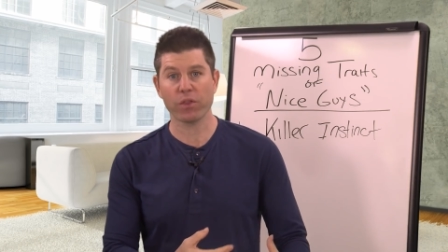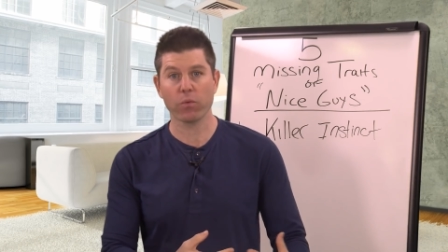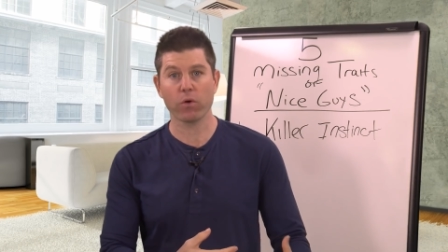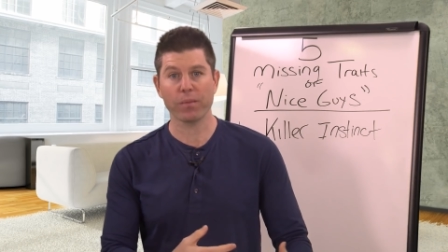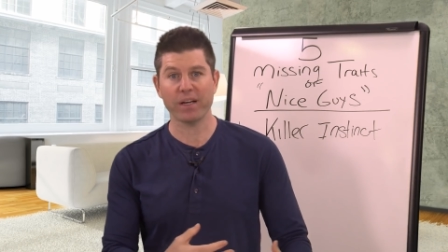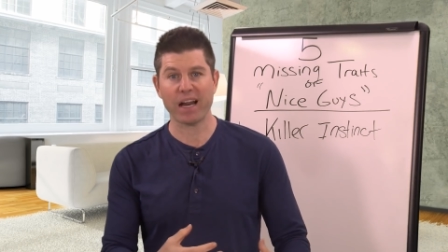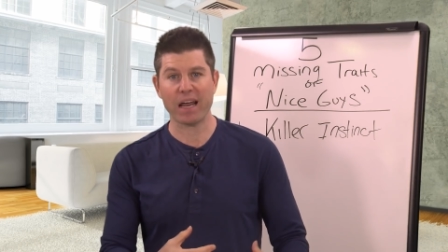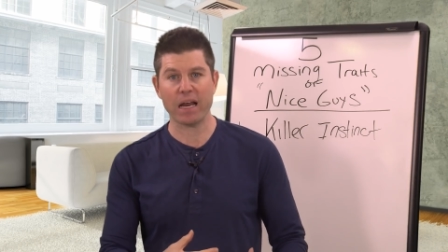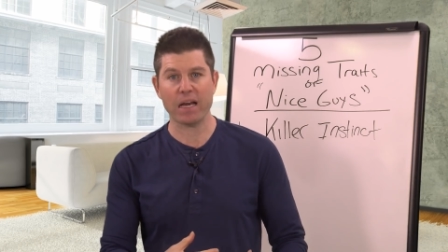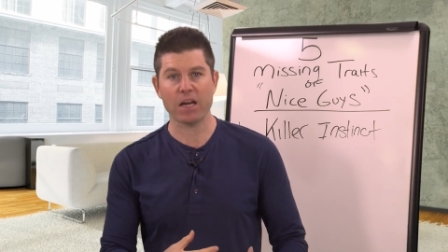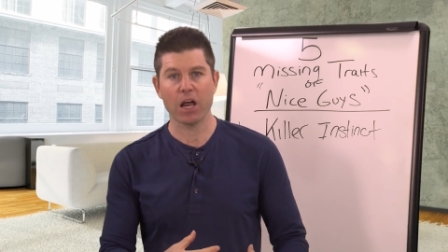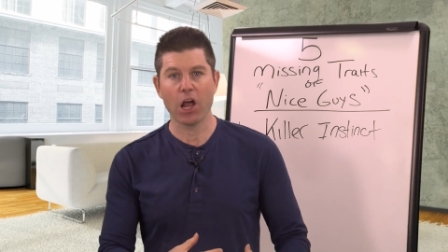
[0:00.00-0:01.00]
with a woman
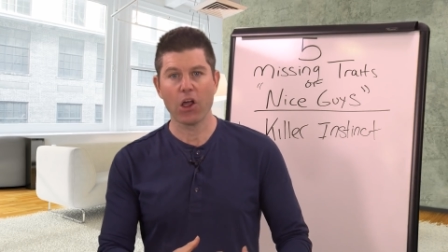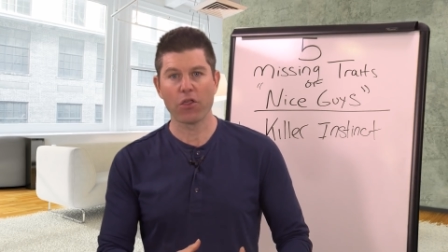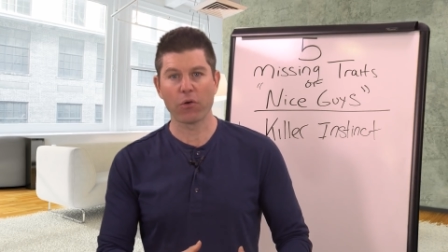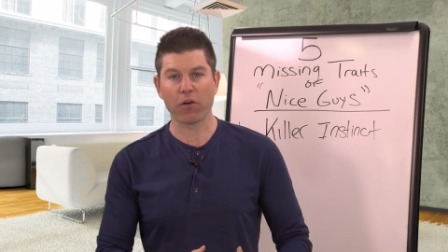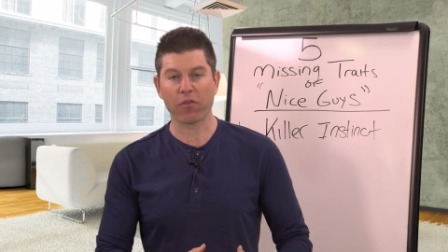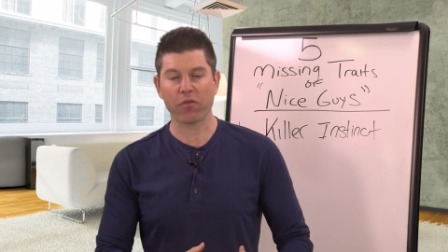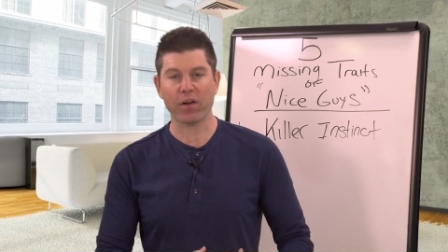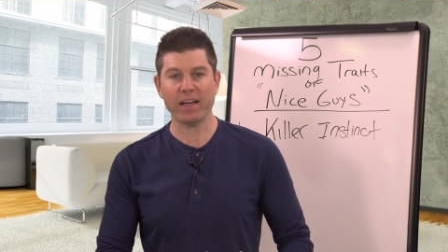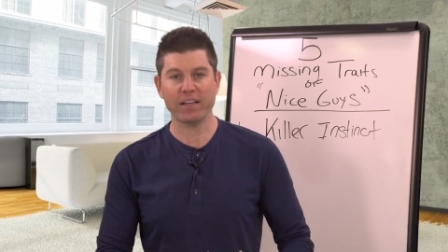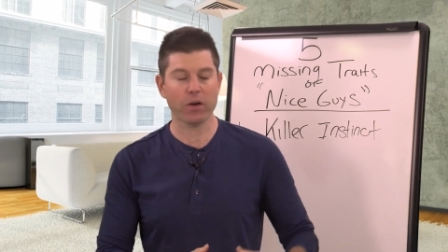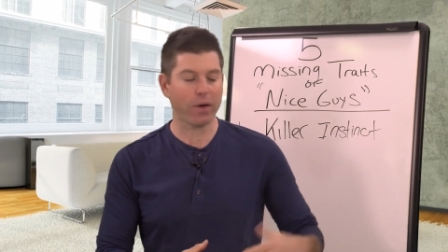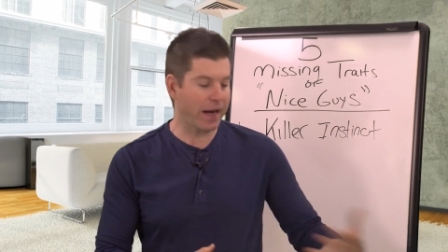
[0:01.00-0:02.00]
and they're
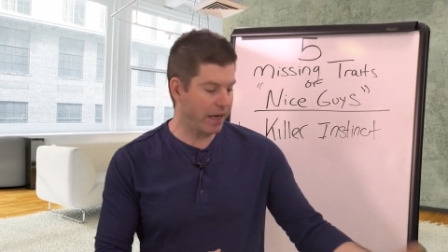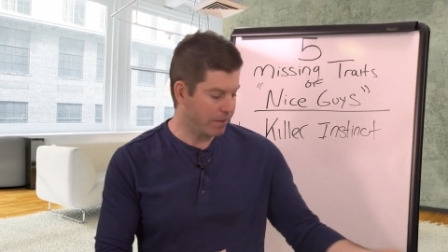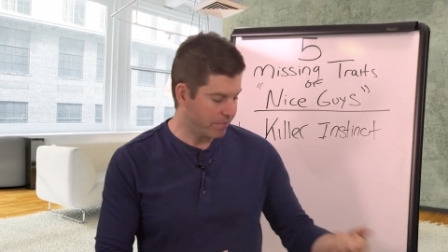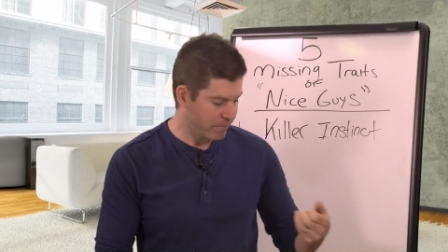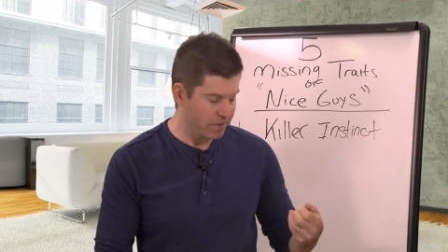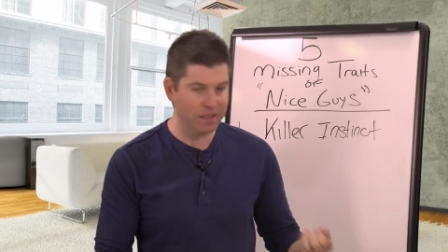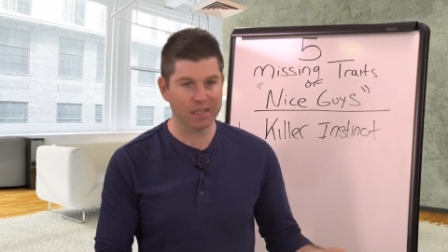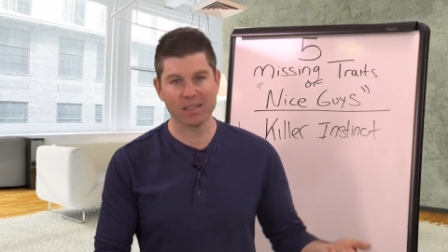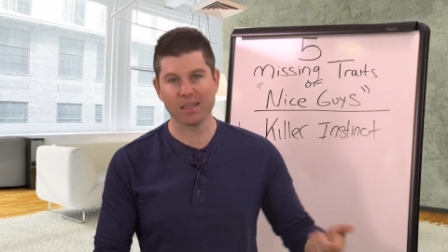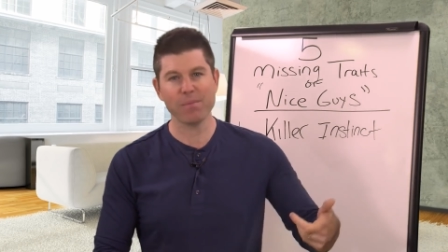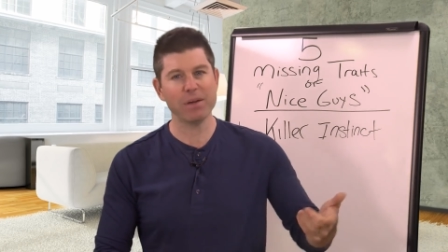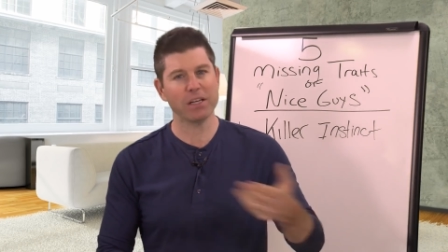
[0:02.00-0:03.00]
afraid to go, hey,
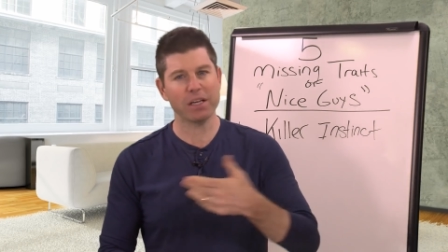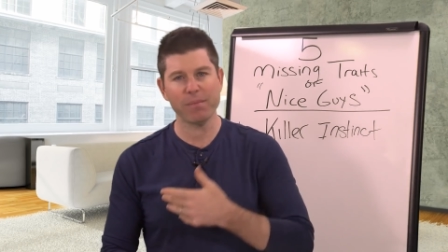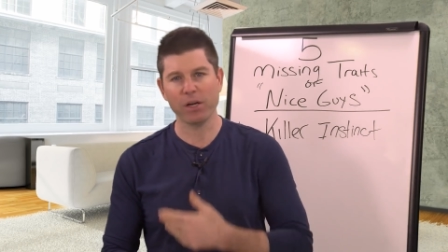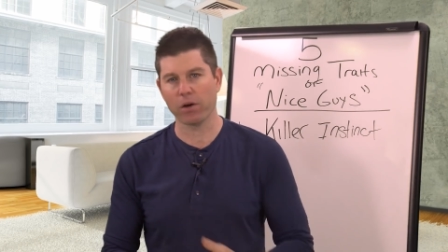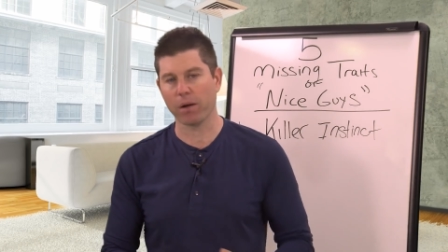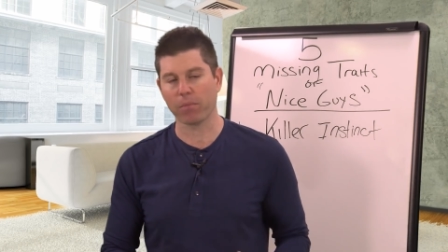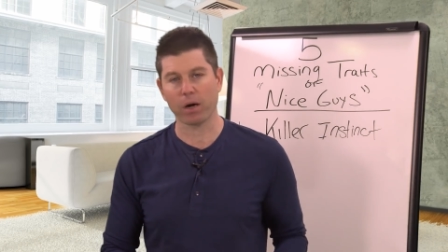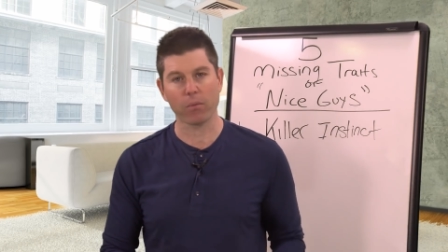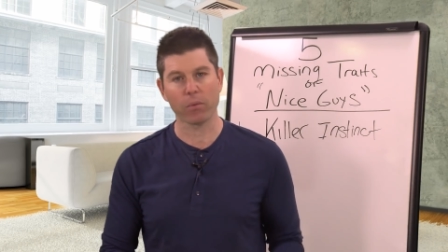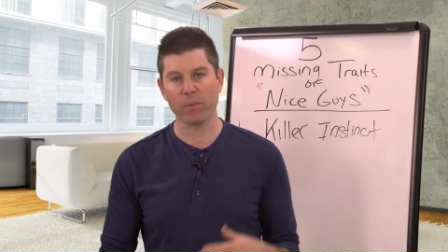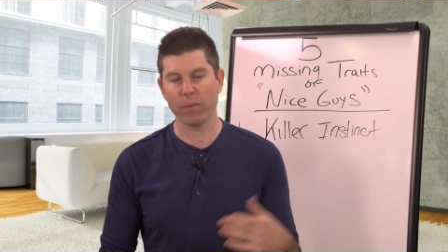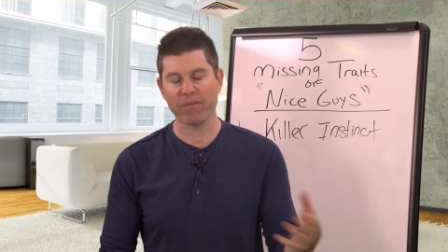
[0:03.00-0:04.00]
give me, give me your number.
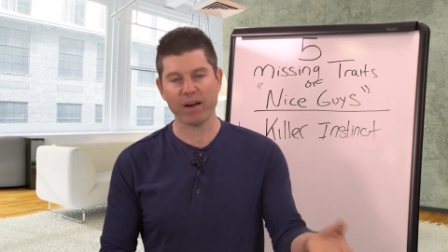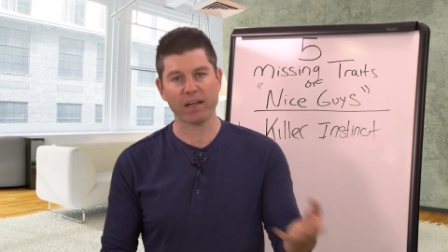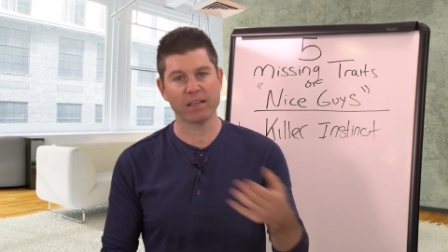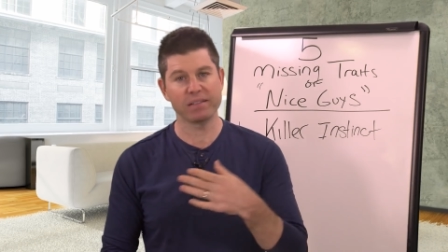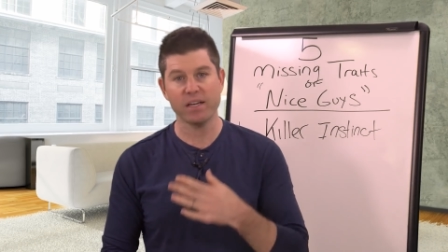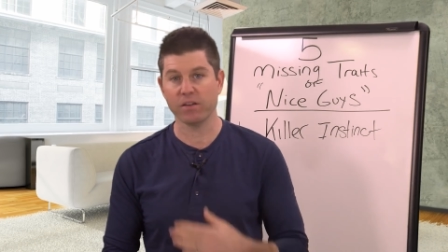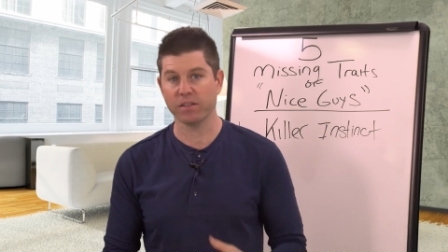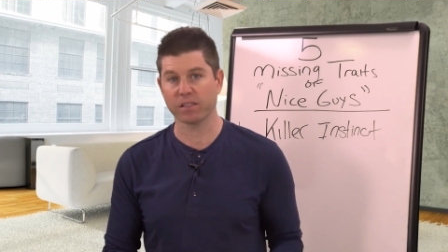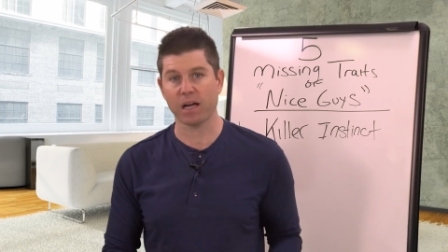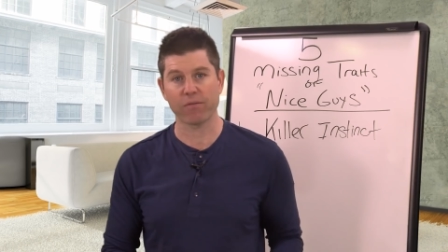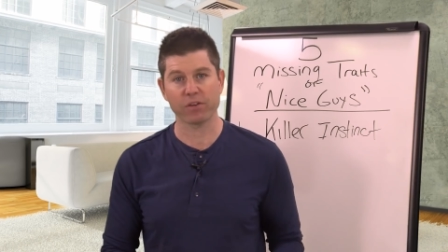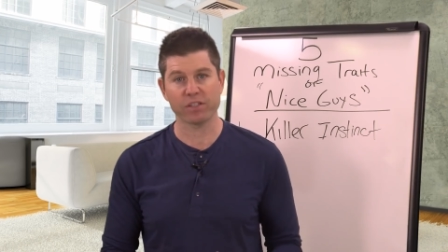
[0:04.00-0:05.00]
We, have got to continue this
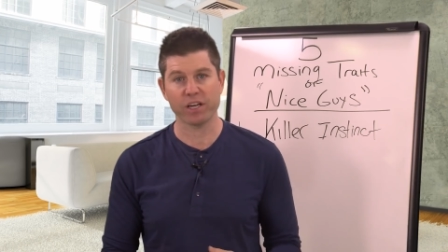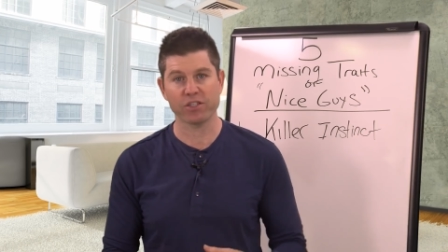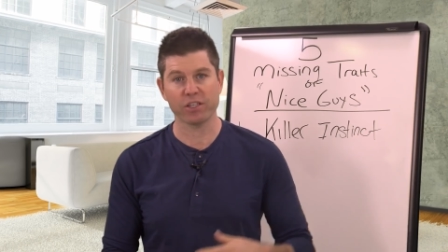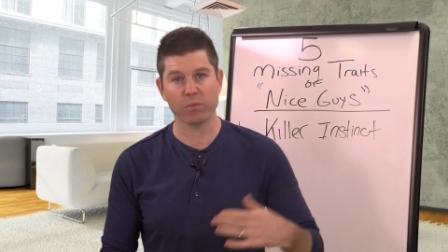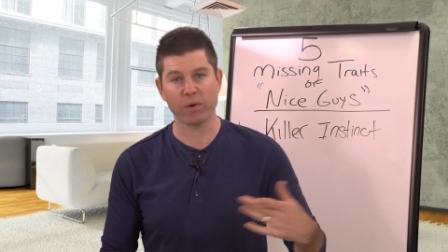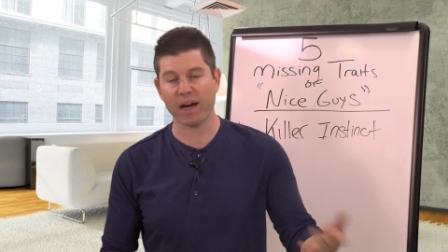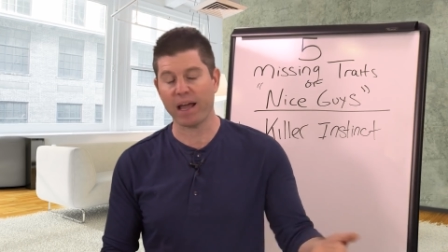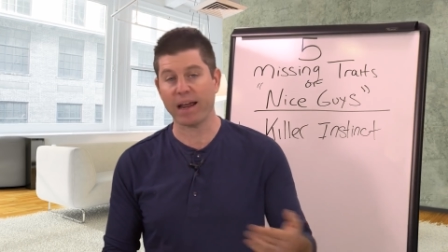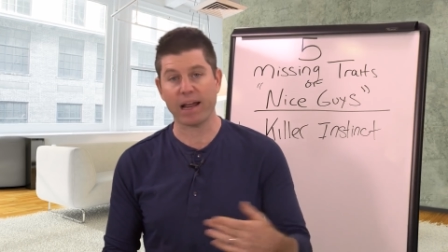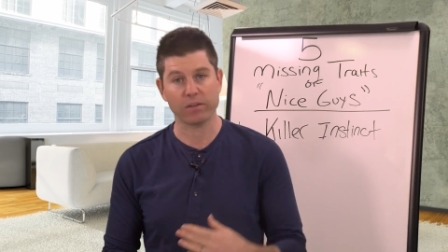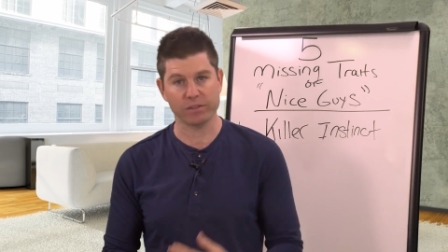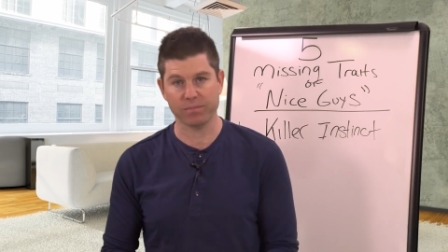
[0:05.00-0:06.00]
conversation. We got to
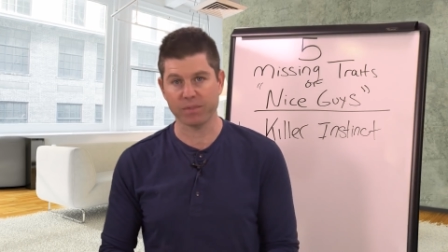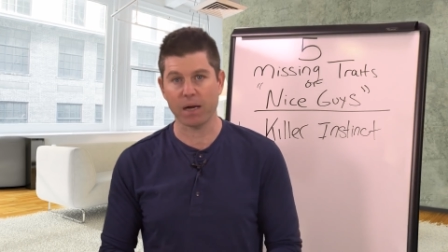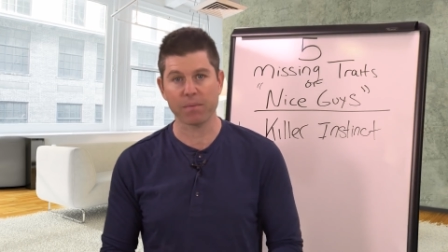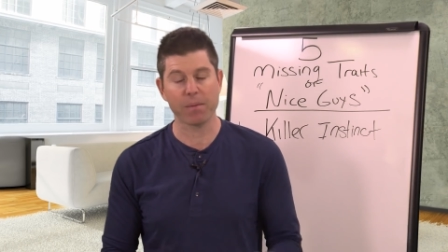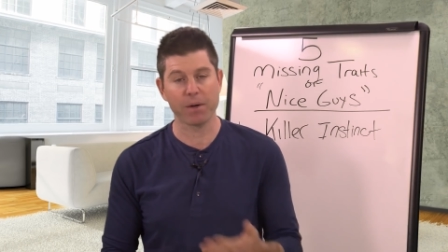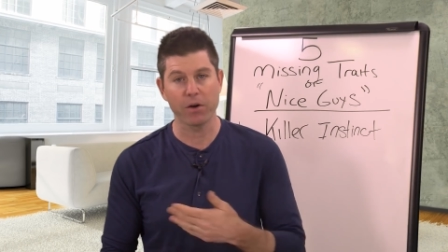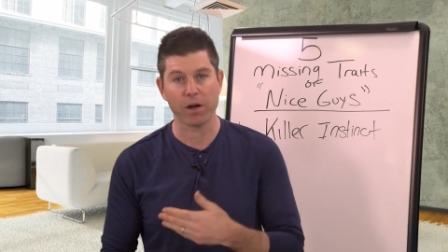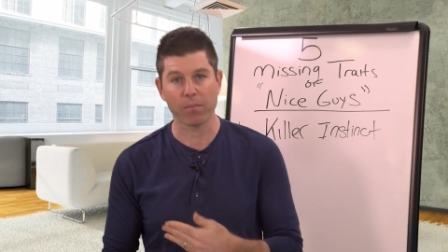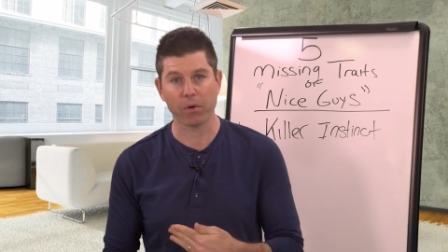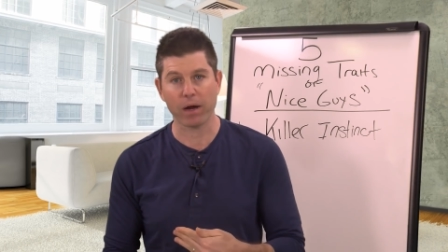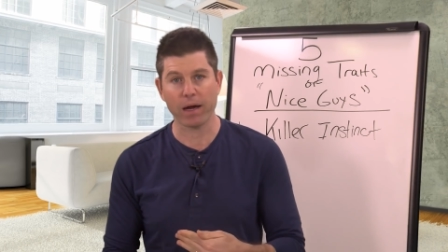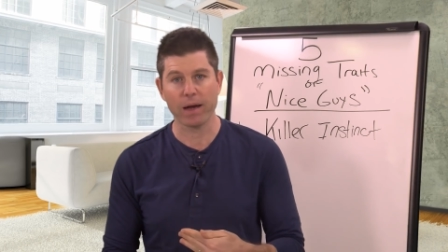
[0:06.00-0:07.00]
hang out sometime. Give me your
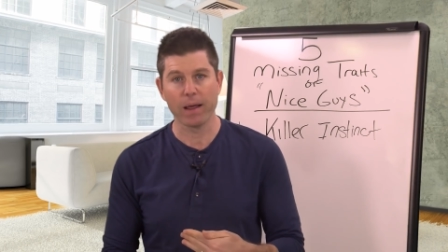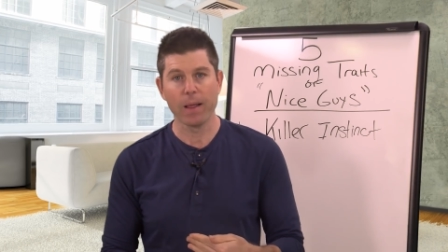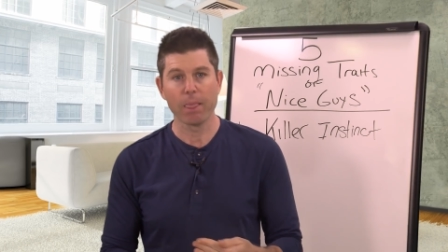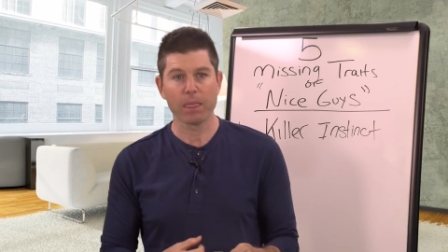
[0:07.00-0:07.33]
number, right?